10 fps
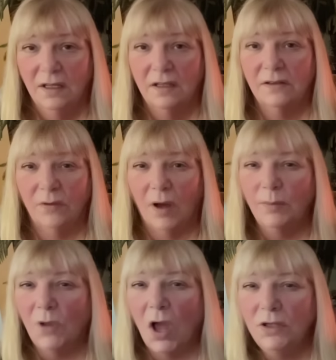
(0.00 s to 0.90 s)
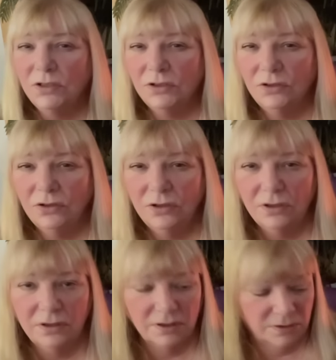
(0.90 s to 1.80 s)
so I'm not
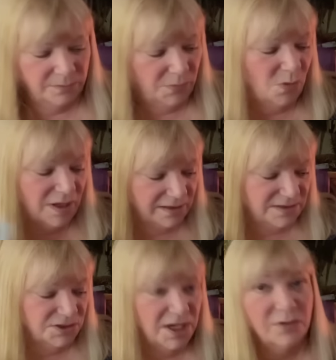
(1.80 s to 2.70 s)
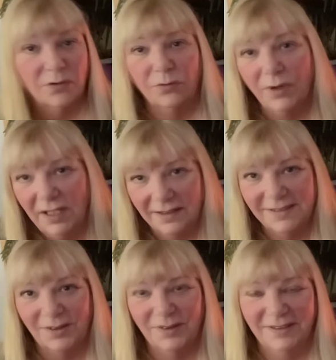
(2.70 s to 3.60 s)
sure. But well, it's a general read,
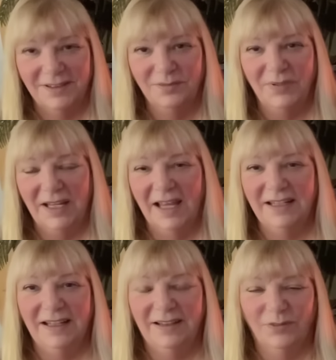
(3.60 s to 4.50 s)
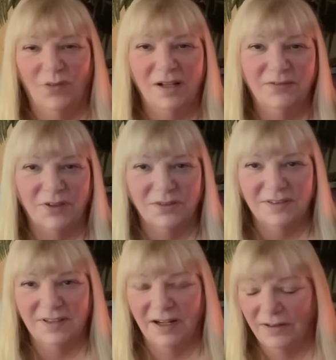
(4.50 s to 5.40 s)
so it could be any one of those
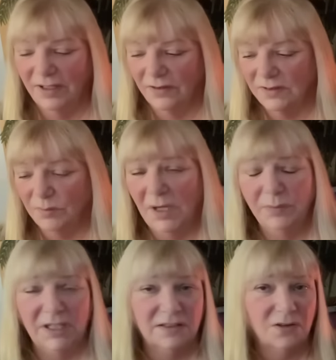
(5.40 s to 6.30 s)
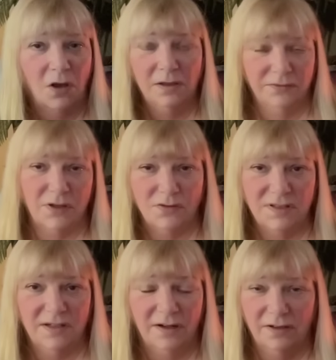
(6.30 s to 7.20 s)
scenarios, and maybe it's all of those
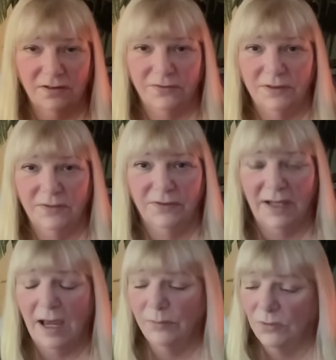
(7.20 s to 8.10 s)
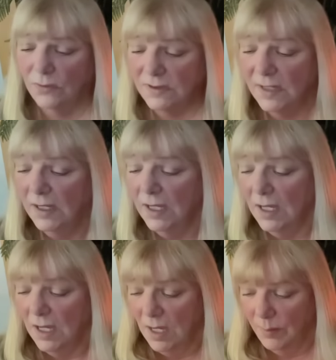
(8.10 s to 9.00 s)
scenarios for different Capricorns.
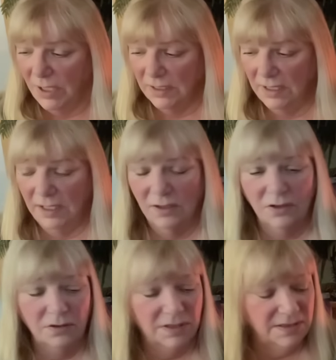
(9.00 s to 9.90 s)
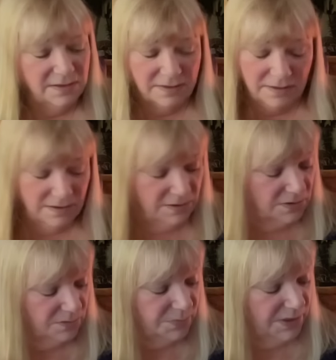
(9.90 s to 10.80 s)
But here, this
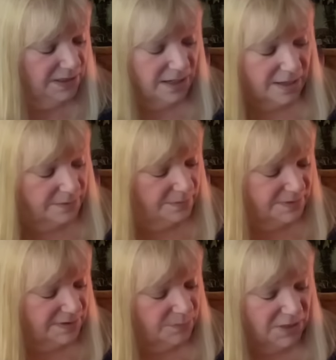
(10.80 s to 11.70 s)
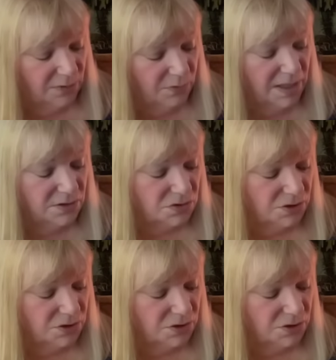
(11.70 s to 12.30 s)
could be uh, something rings